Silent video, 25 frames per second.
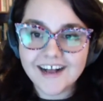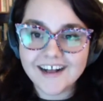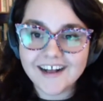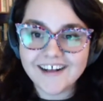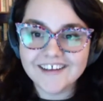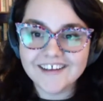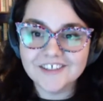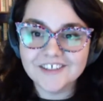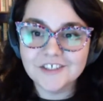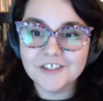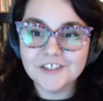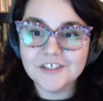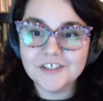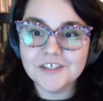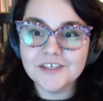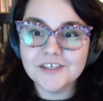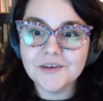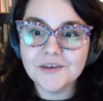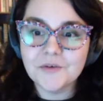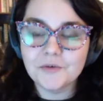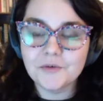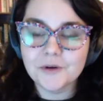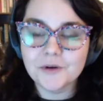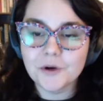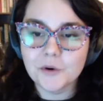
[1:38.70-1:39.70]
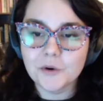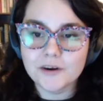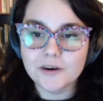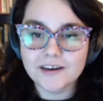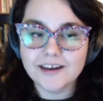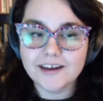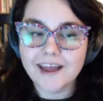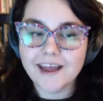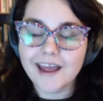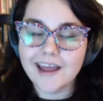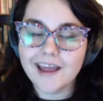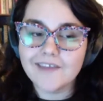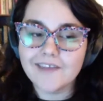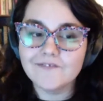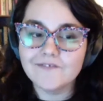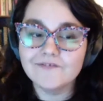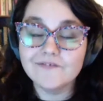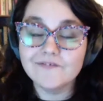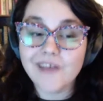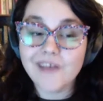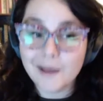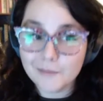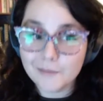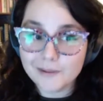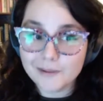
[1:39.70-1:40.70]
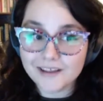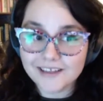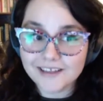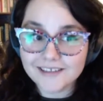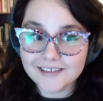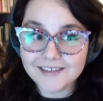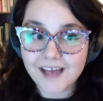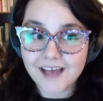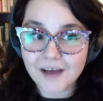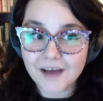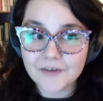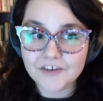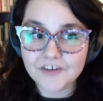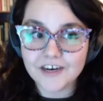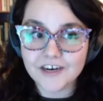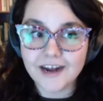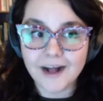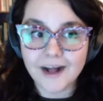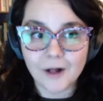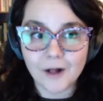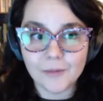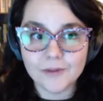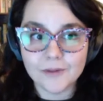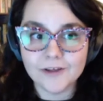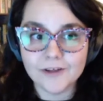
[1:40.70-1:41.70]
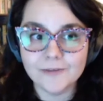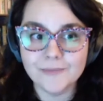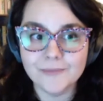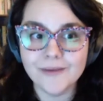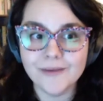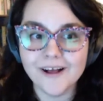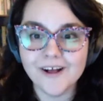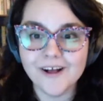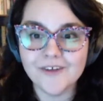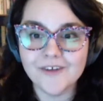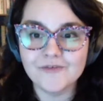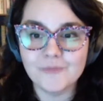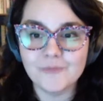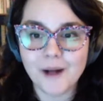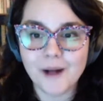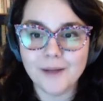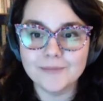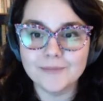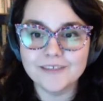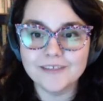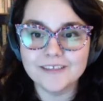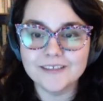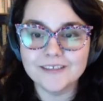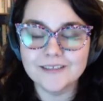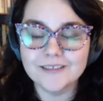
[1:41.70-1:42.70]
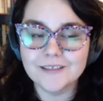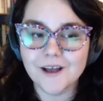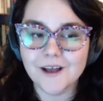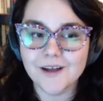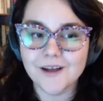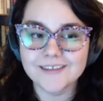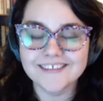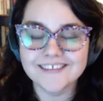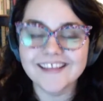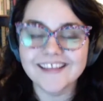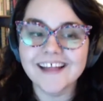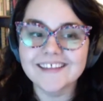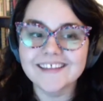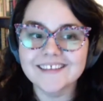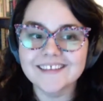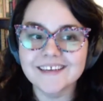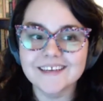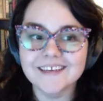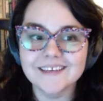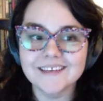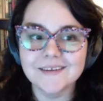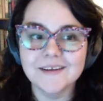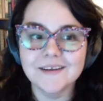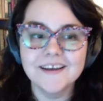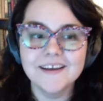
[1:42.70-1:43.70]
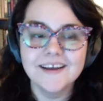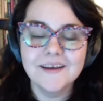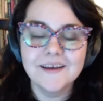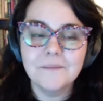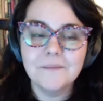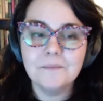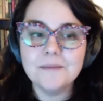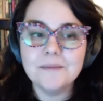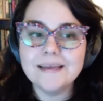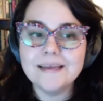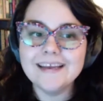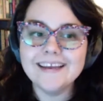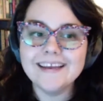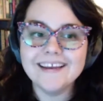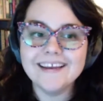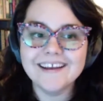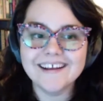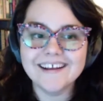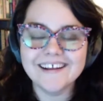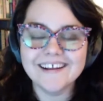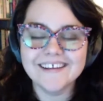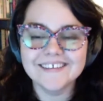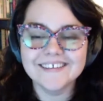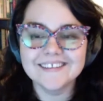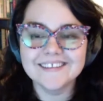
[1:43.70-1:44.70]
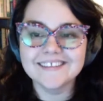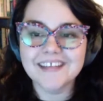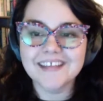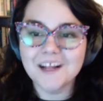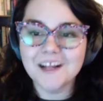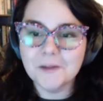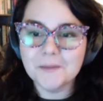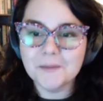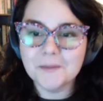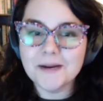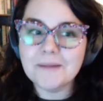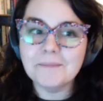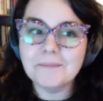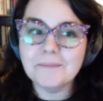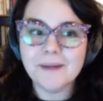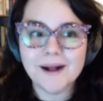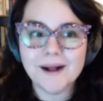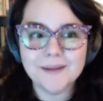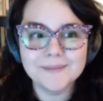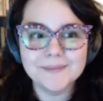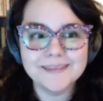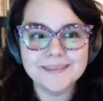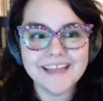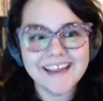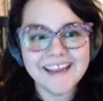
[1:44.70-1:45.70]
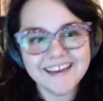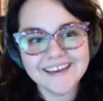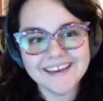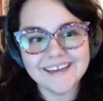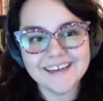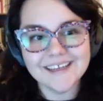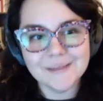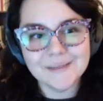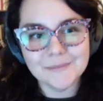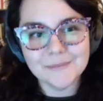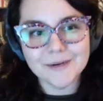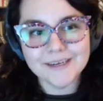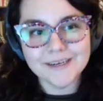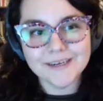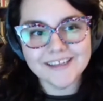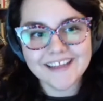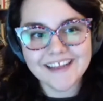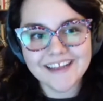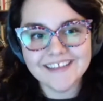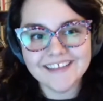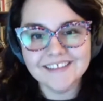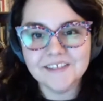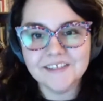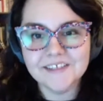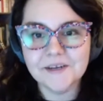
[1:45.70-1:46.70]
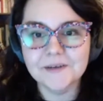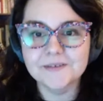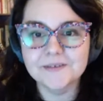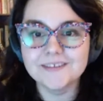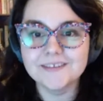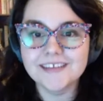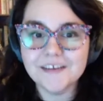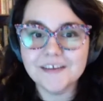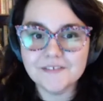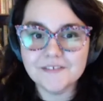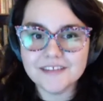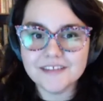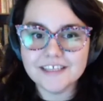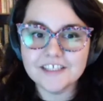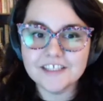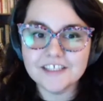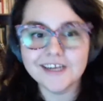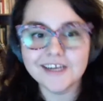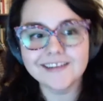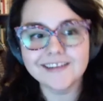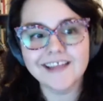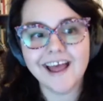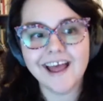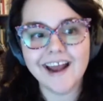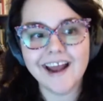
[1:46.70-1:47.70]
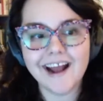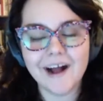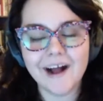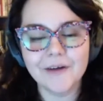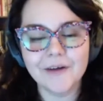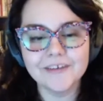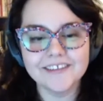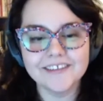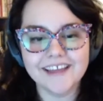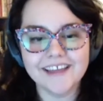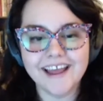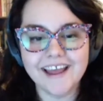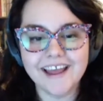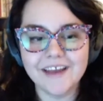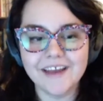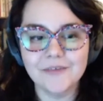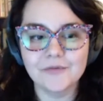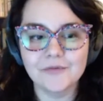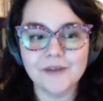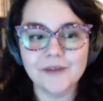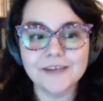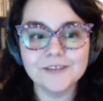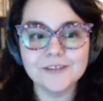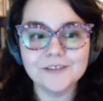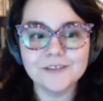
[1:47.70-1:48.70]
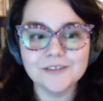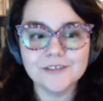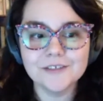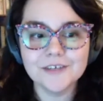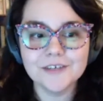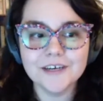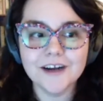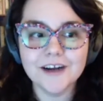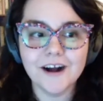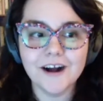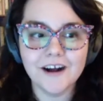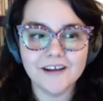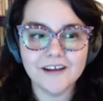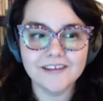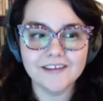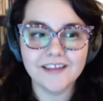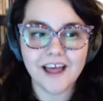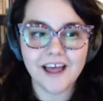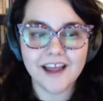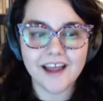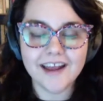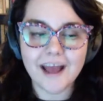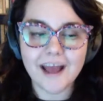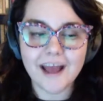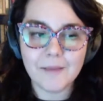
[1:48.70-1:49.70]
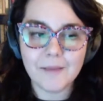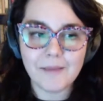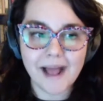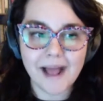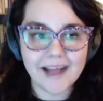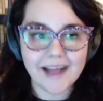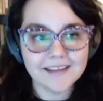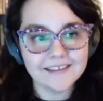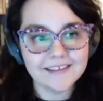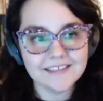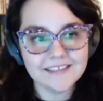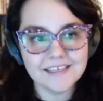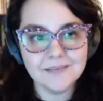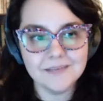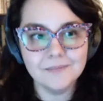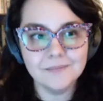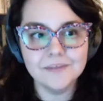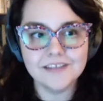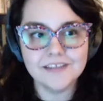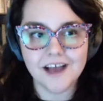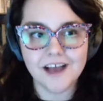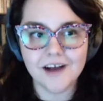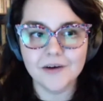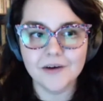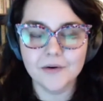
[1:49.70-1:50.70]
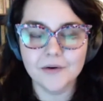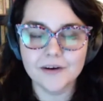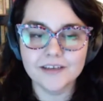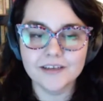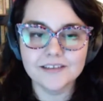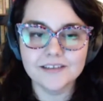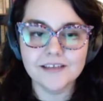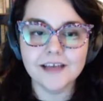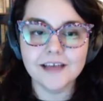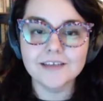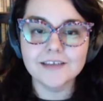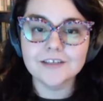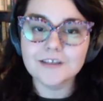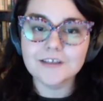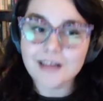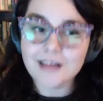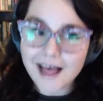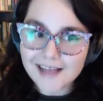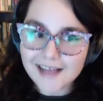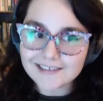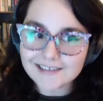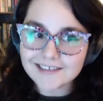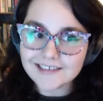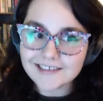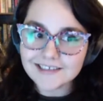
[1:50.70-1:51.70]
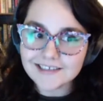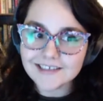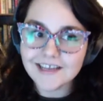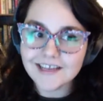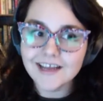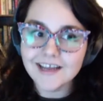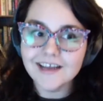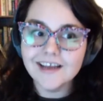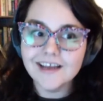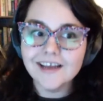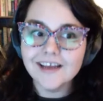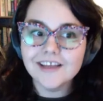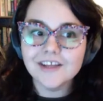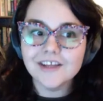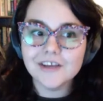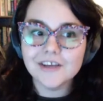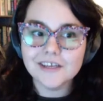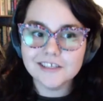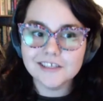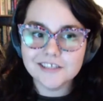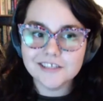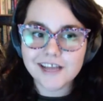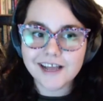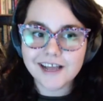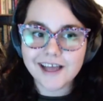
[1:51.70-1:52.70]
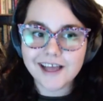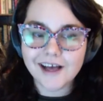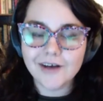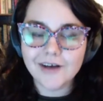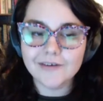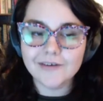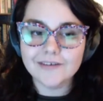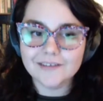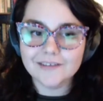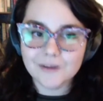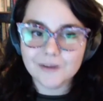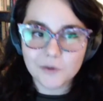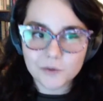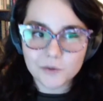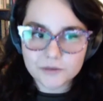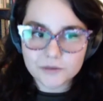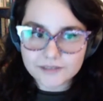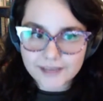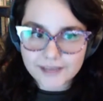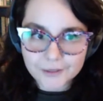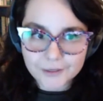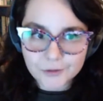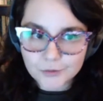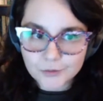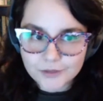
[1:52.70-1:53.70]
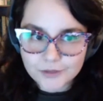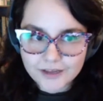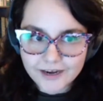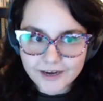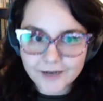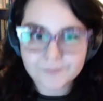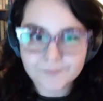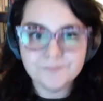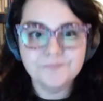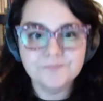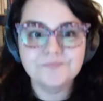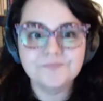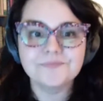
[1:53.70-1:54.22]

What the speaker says: She recorded a fabulous cover album of Bob Dylan songs, and that's going to be to celebrate Bob's 80th birthday. So definitely check that out and register online at passim.org/classes. You can check out the whole schedule there.